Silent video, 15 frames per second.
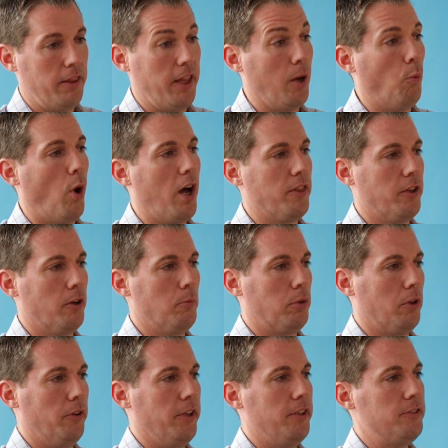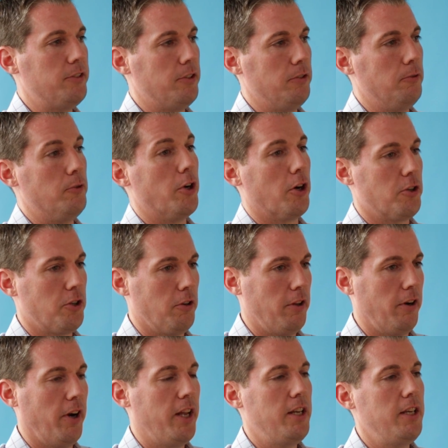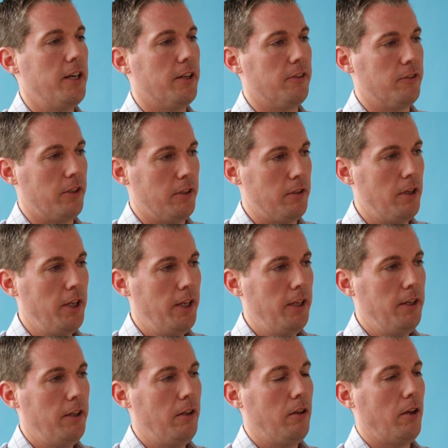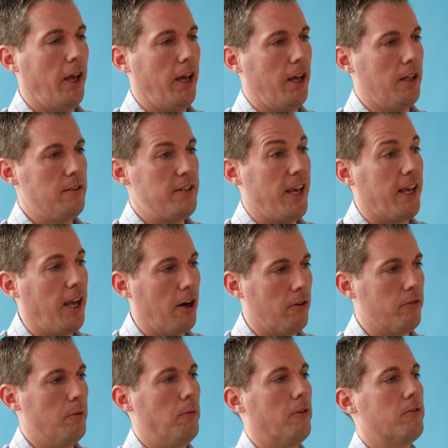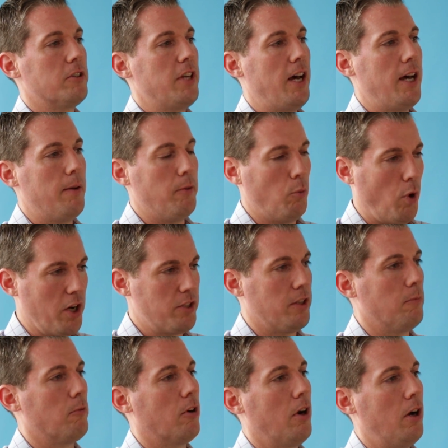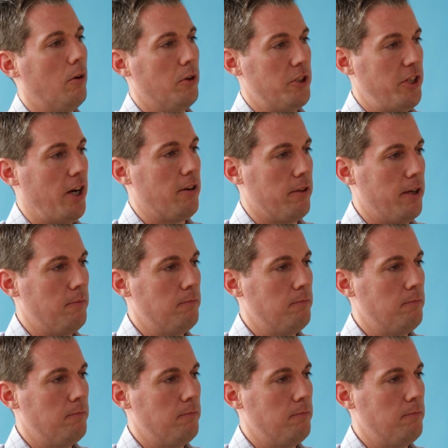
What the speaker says: they want their employees to nurture their ideas and take care of them over time and watch them grow and share